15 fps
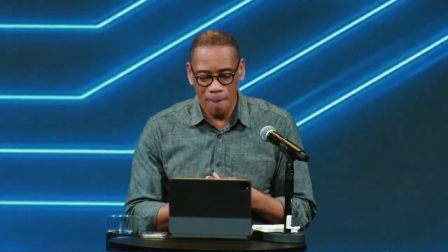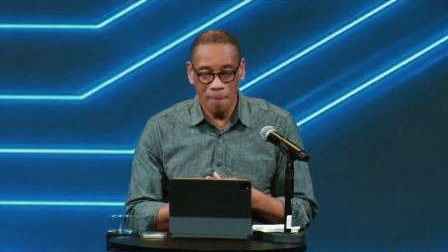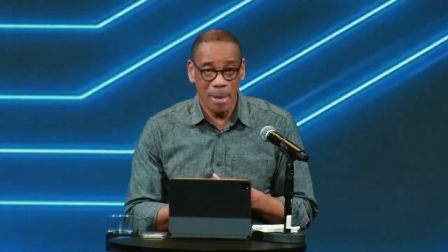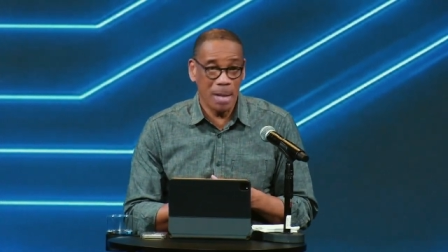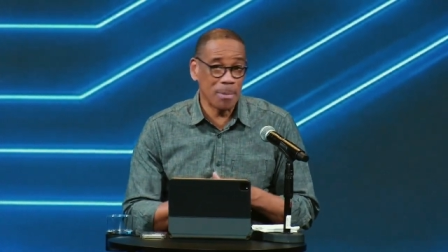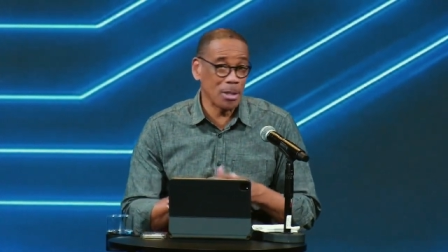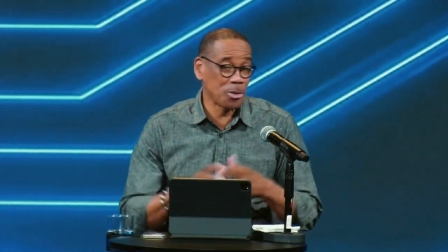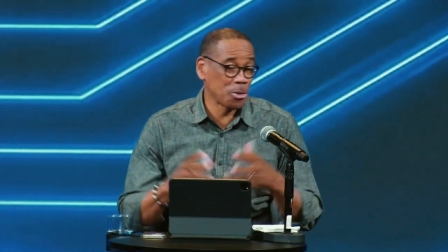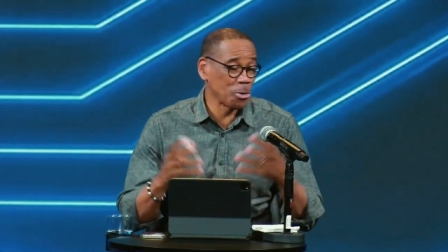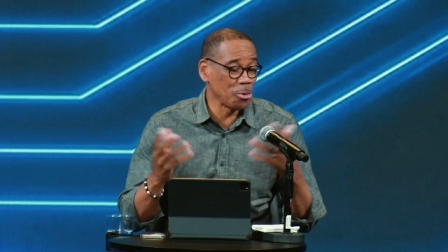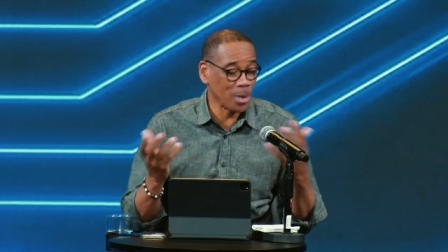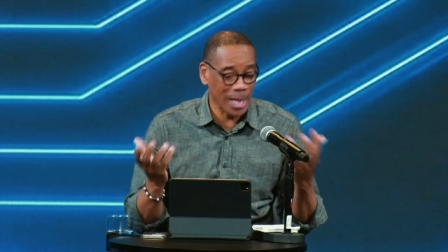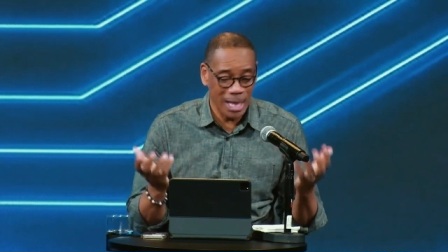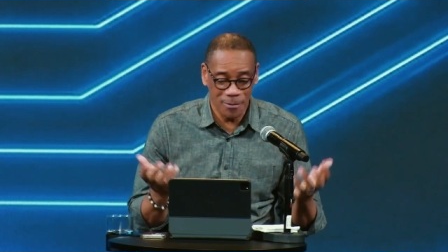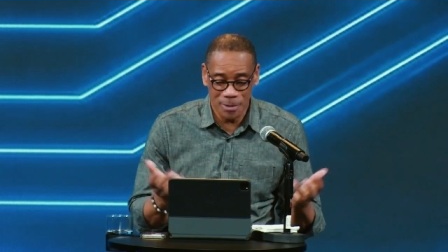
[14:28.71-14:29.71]
maybe two
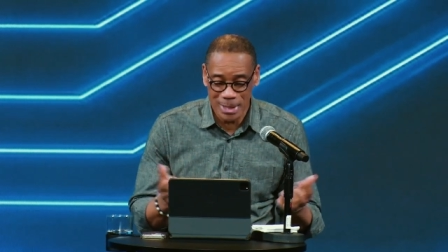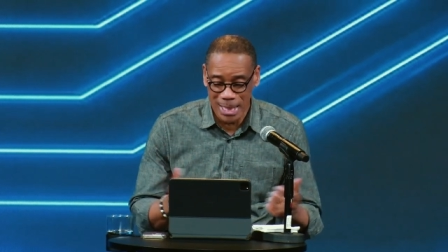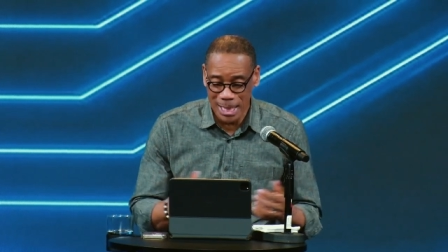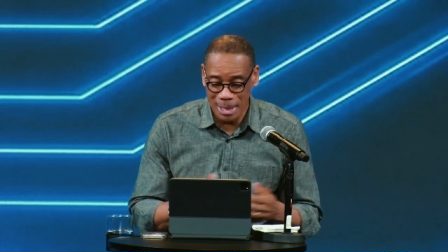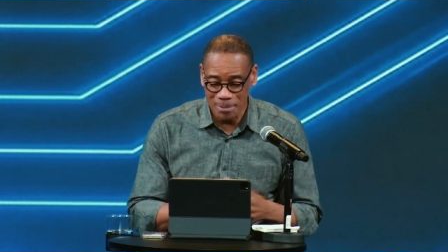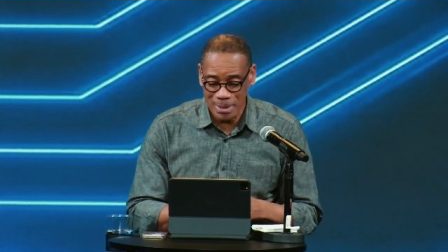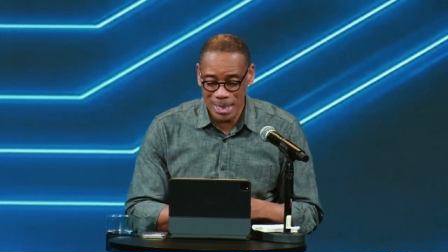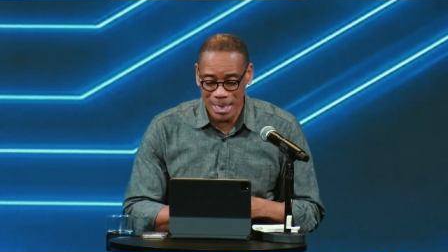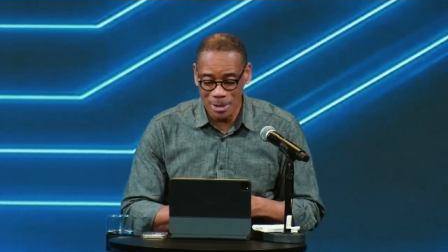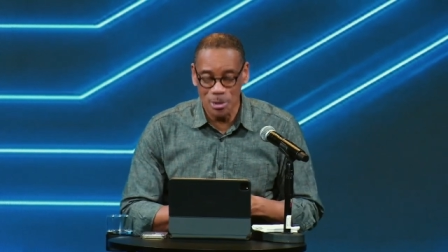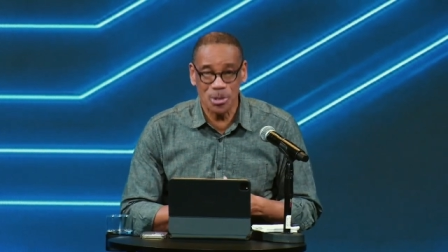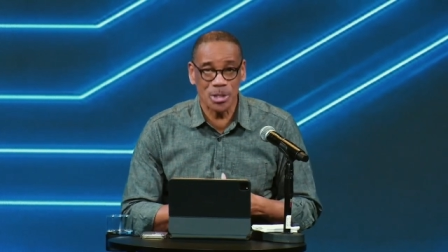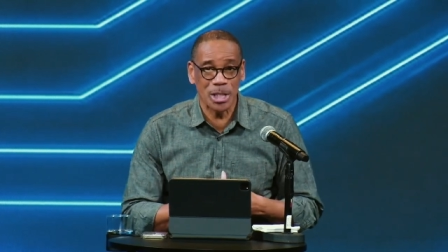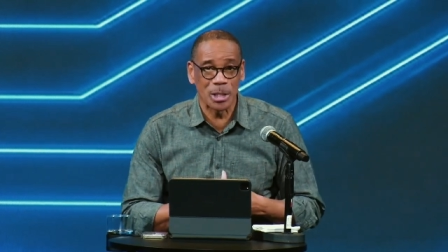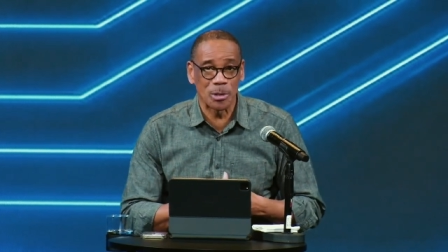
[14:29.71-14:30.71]
lifetimes, and
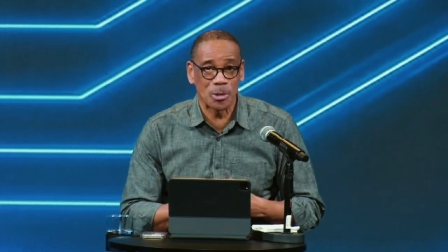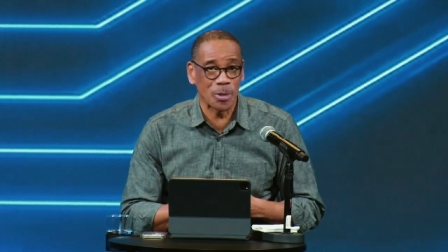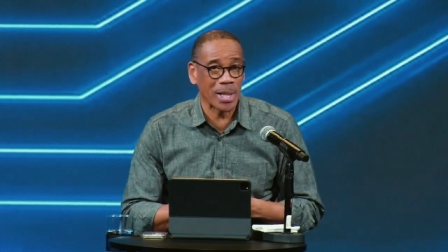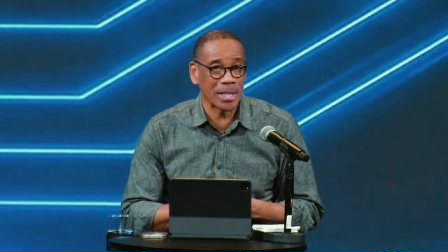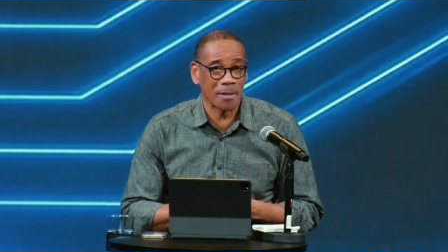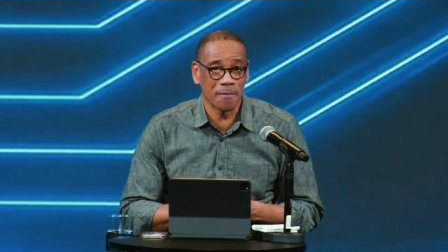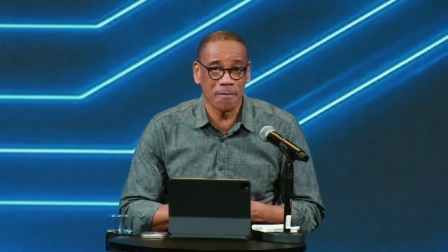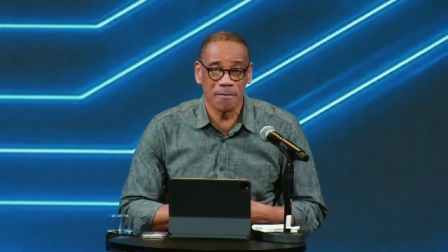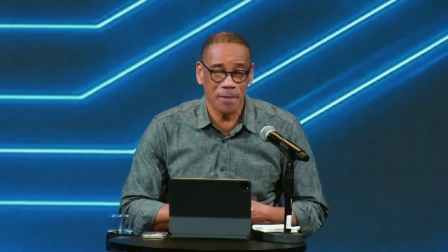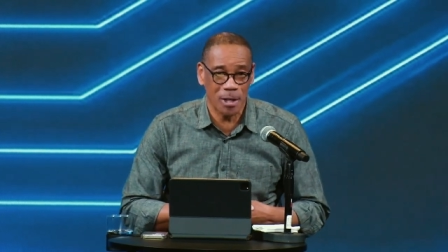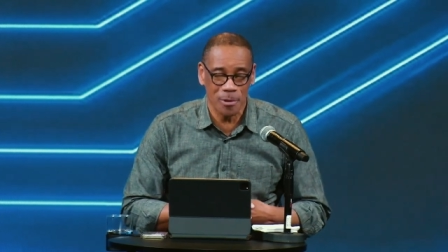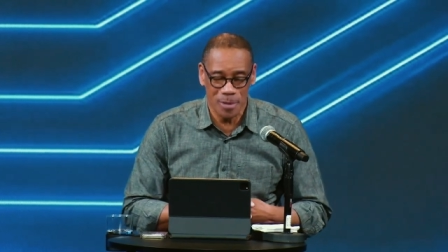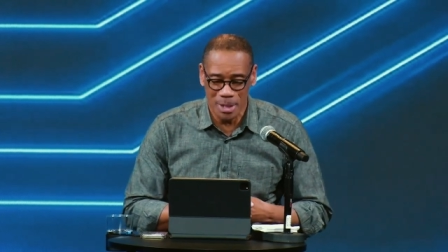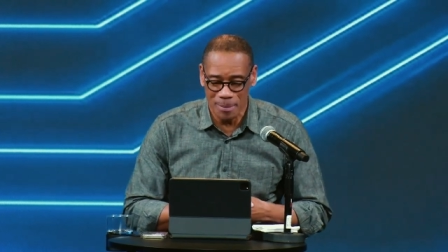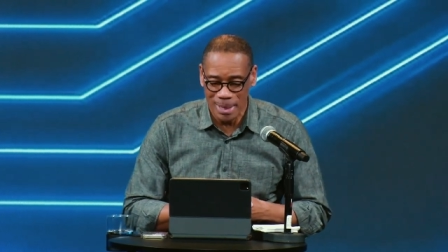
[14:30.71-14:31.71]
you're still trying to
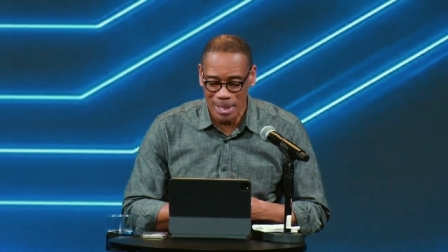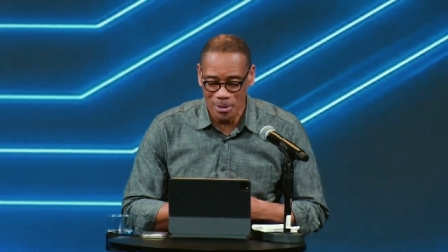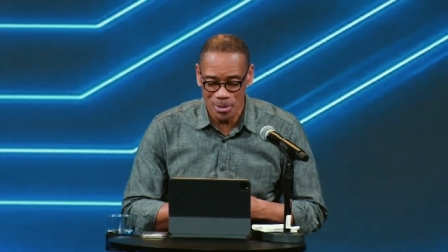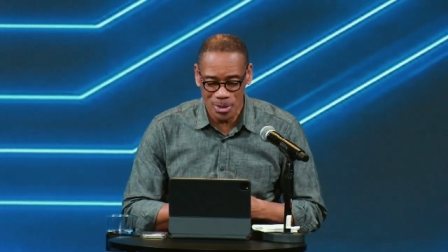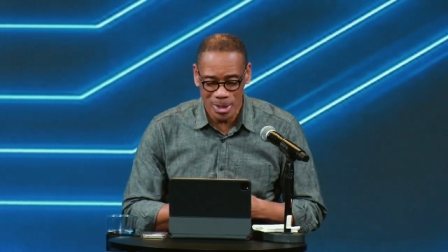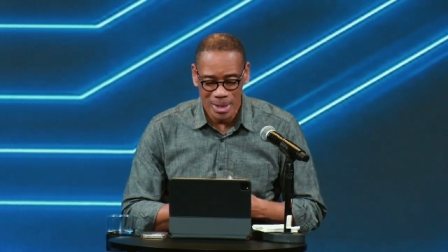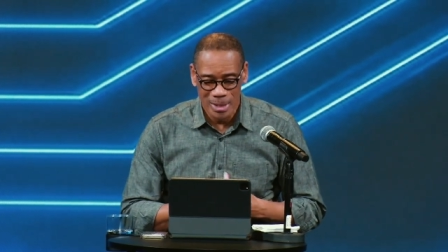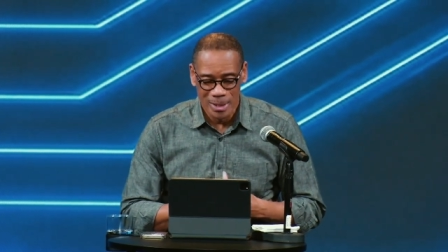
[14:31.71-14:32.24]
figure them out.